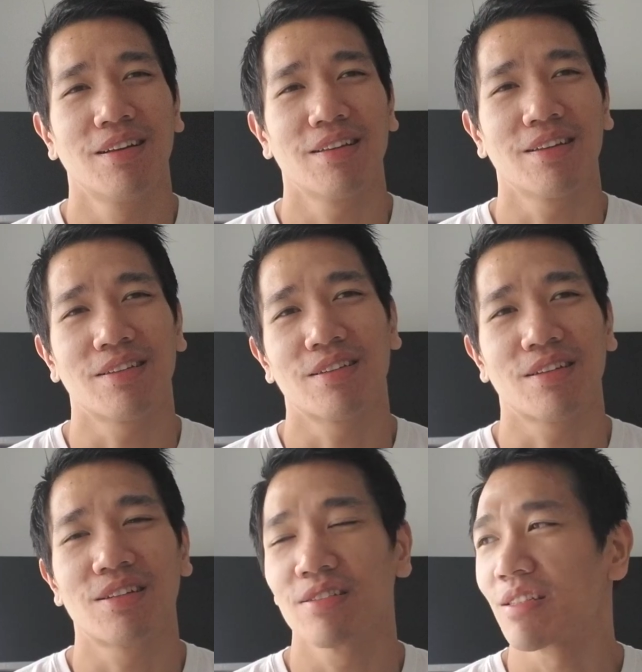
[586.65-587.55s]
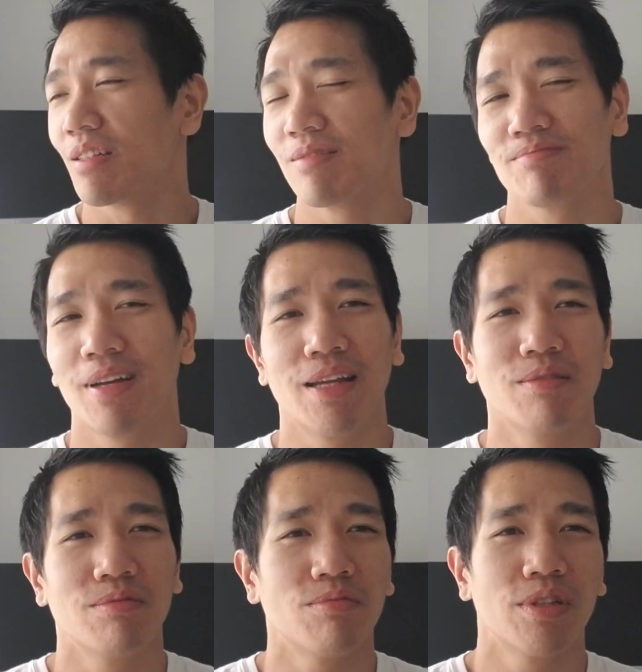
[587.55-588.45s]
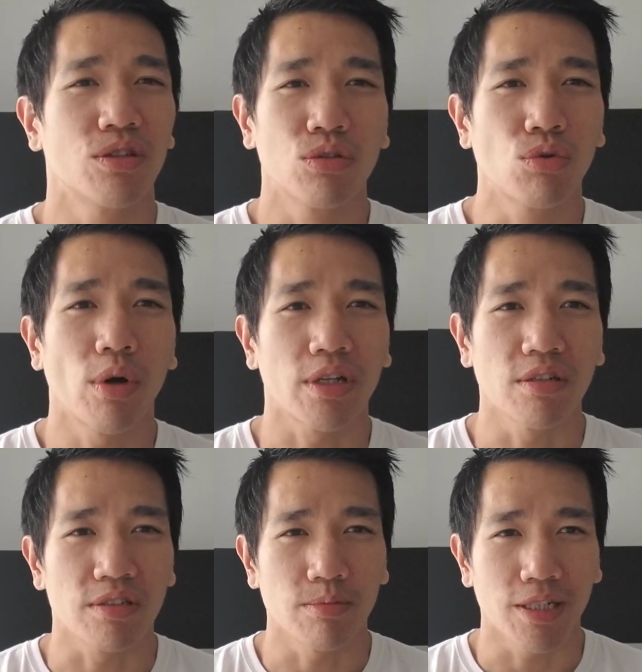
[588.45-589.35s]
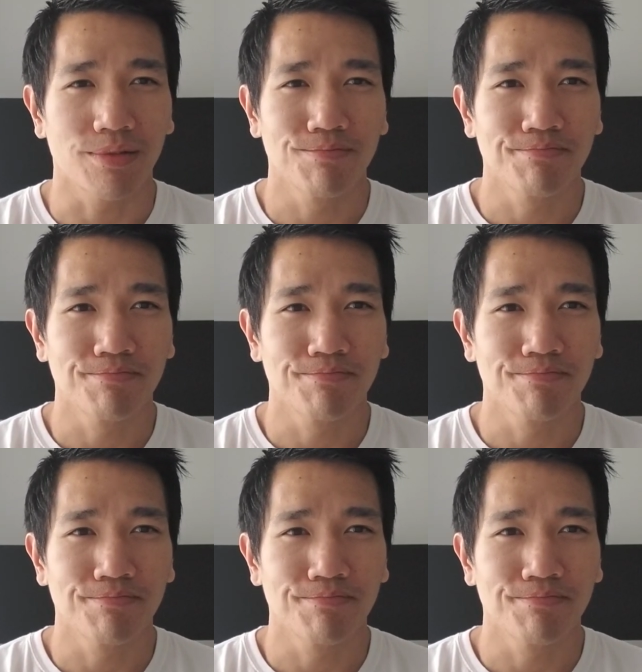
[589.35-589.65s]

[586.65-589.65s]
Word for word: Like, you're gonna kill some, and you don't wanna kill somebody.